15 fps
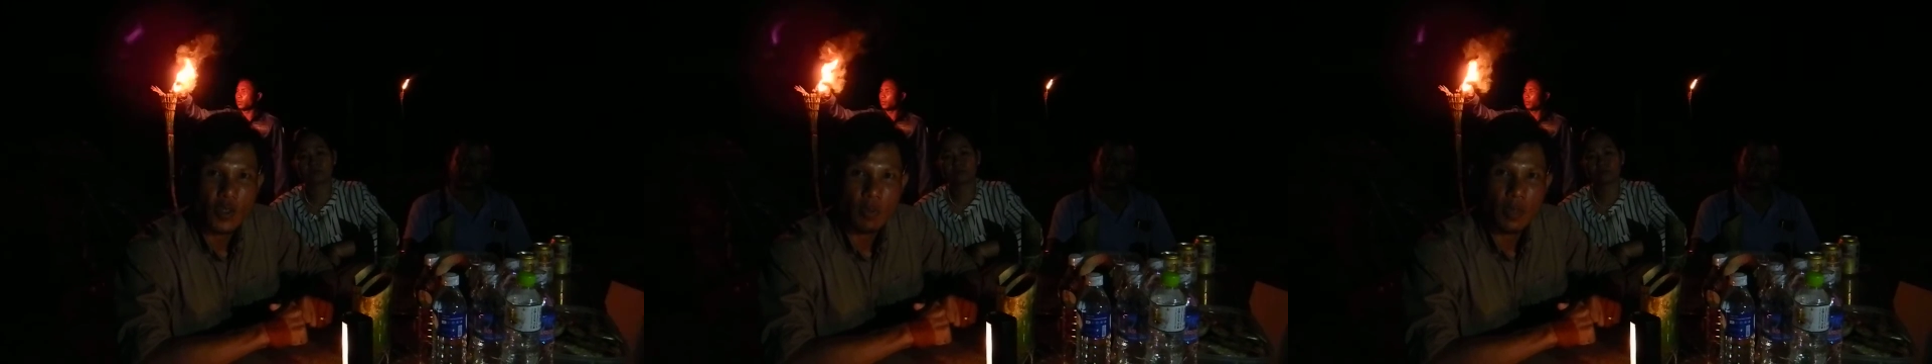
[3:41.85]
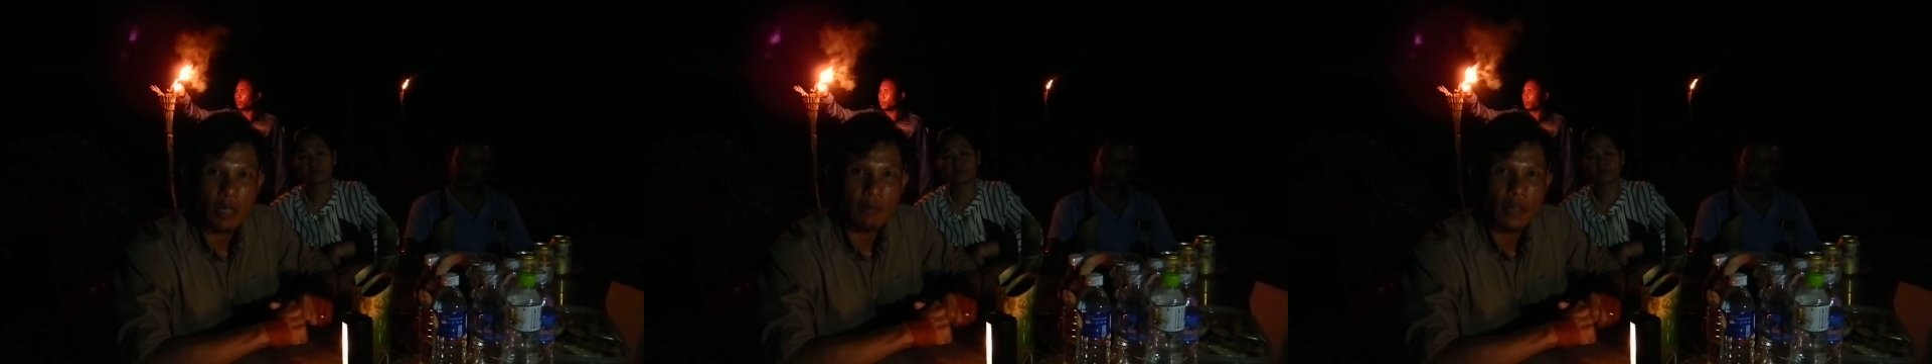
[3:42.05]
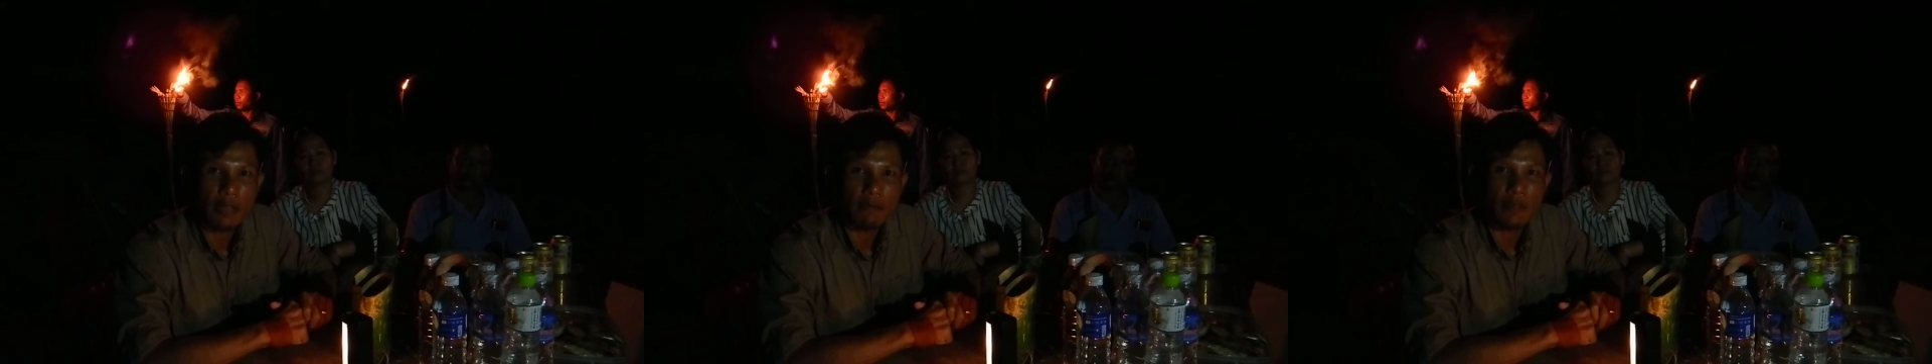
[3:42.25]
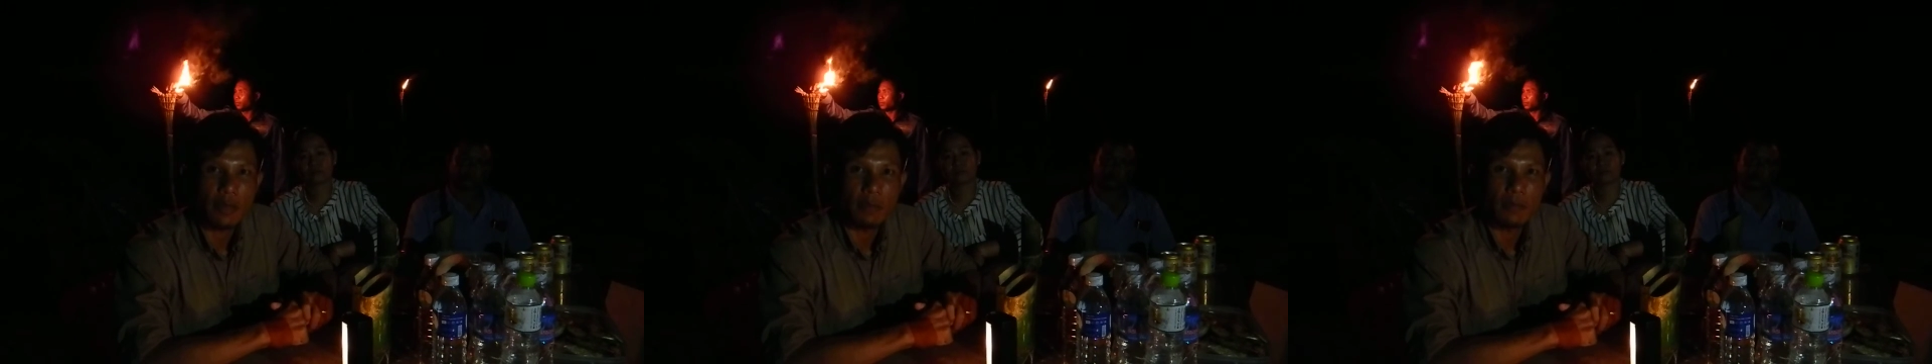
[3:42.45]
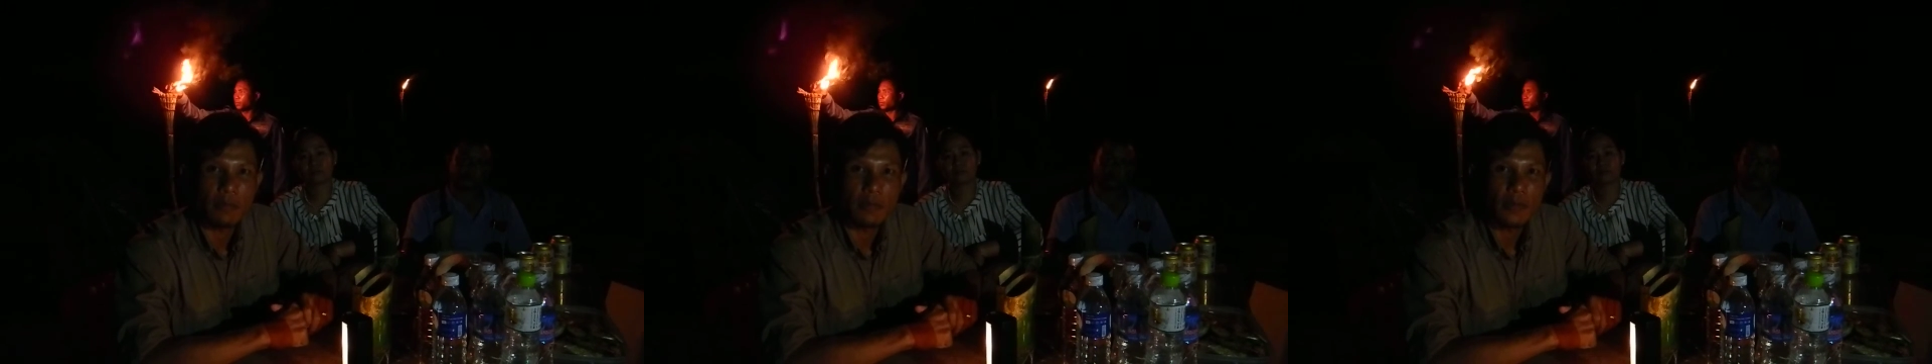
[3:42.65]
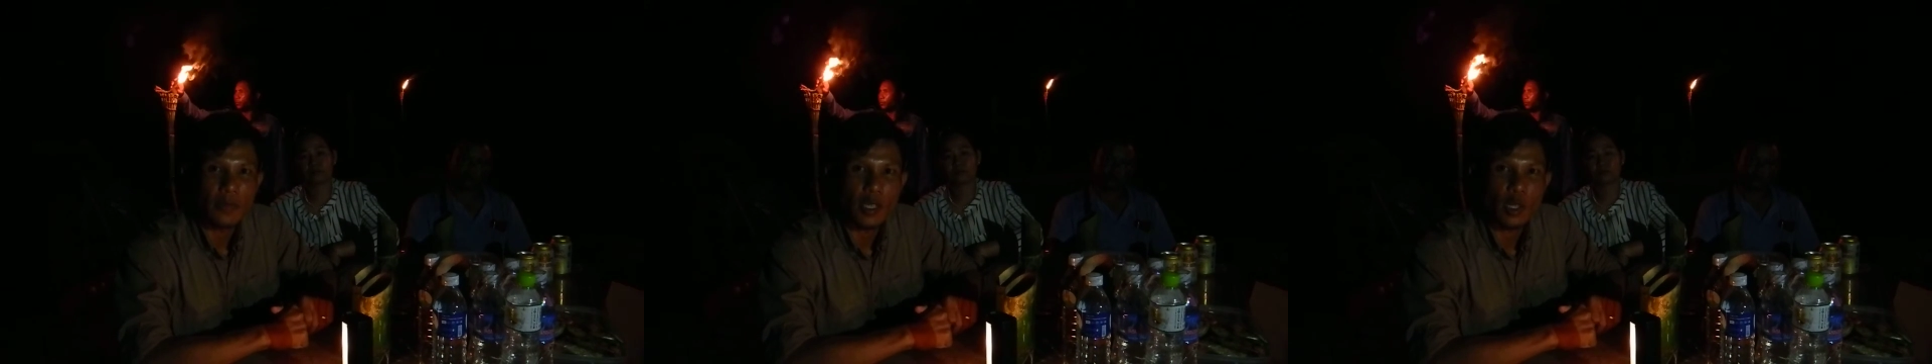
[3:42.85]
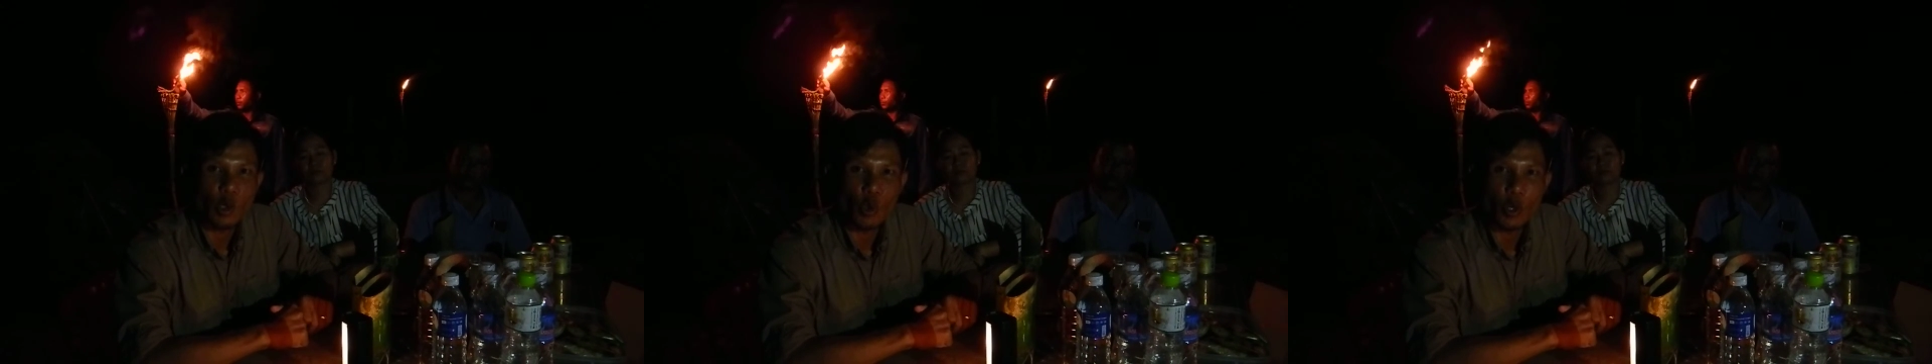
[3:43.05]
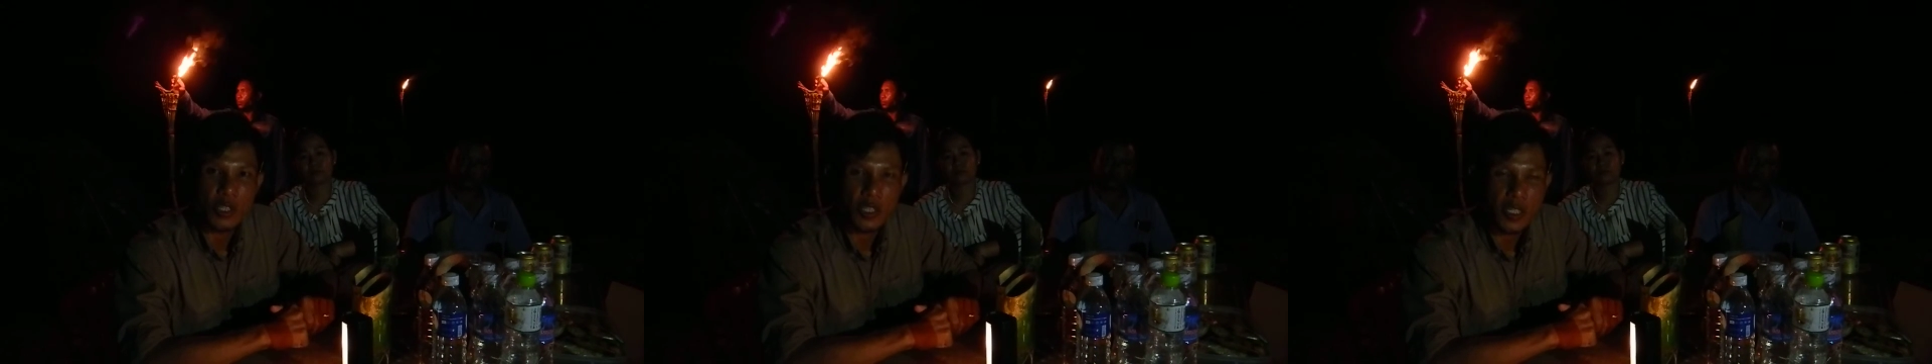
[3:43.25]
be away from the
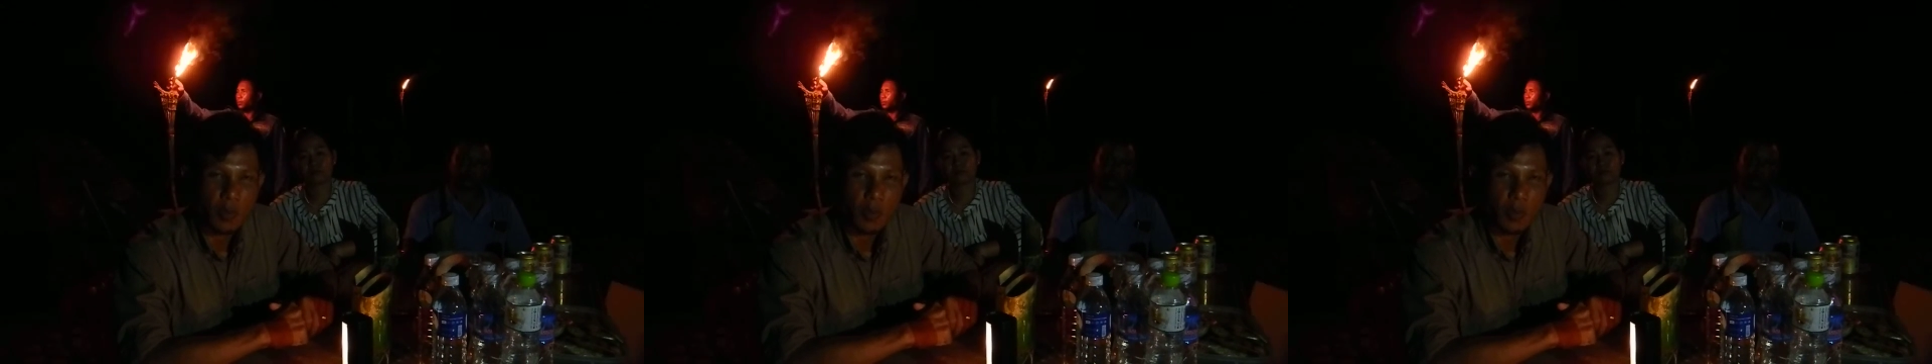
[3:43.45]
noisy